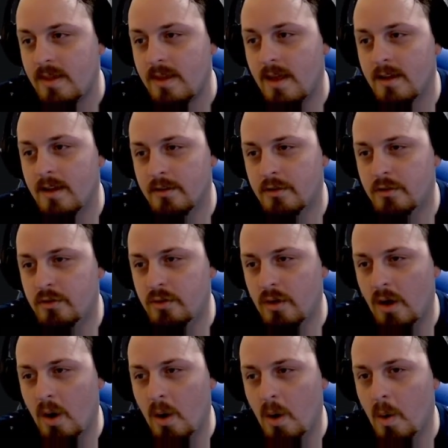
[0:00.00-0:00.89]

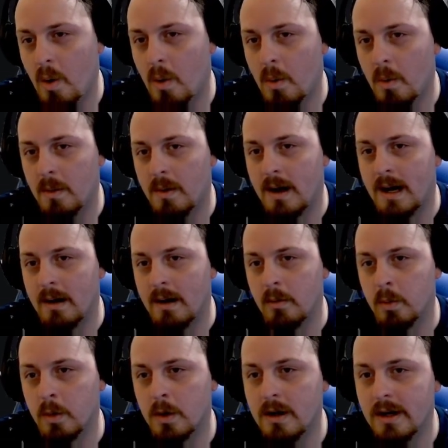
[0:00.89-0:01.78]
so
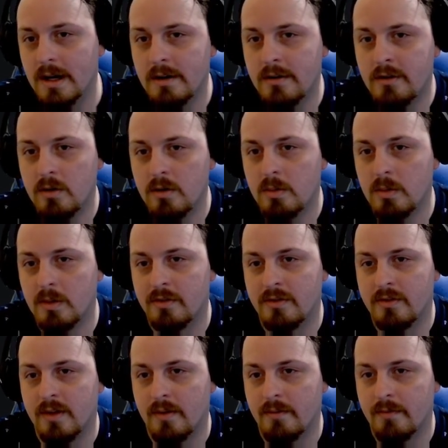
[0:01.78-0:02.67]
we're gonna do with
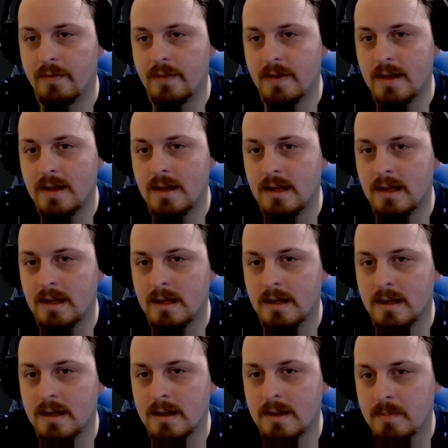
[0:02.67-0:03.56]

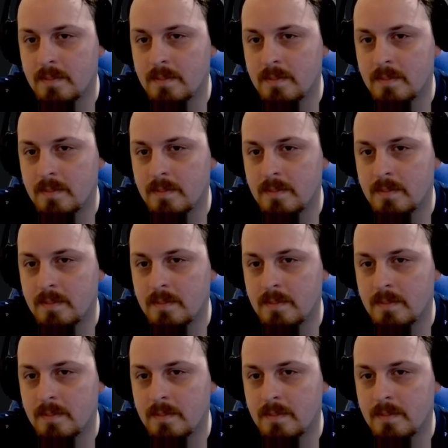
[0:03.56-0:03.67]
something.